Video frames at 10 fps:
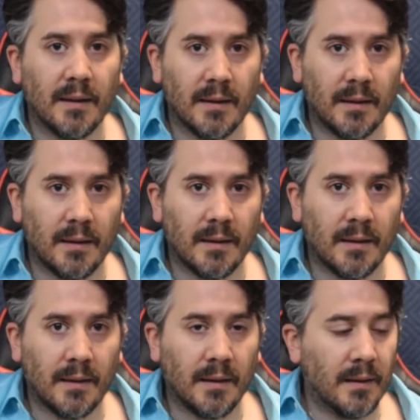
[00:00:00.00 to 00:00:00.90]

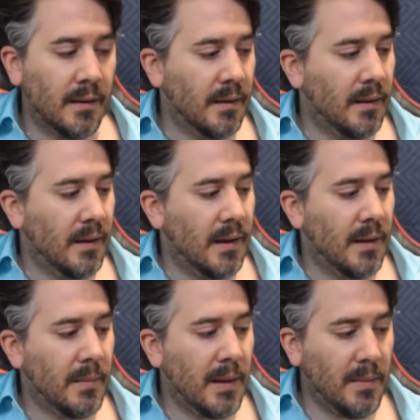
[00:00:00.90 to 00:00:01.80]

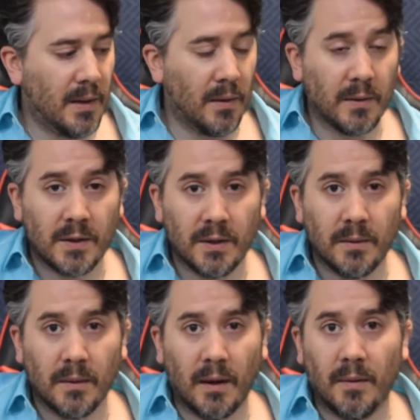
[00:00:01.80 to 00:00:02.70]
and maybe go
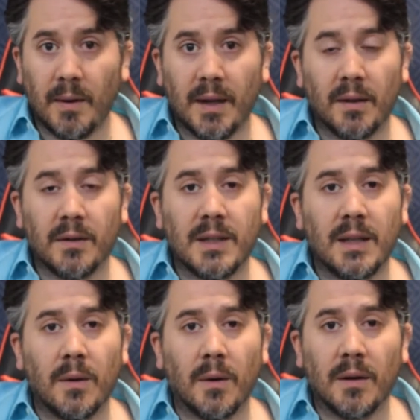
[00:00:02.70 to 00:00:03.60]
to our regular
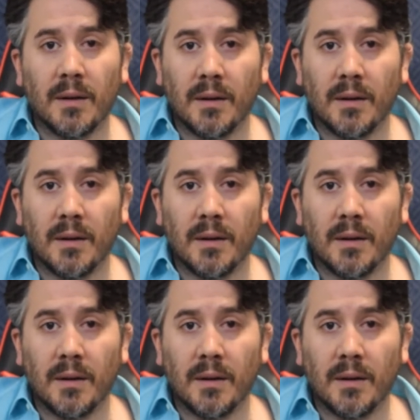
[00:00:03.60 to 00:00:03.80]
D chord,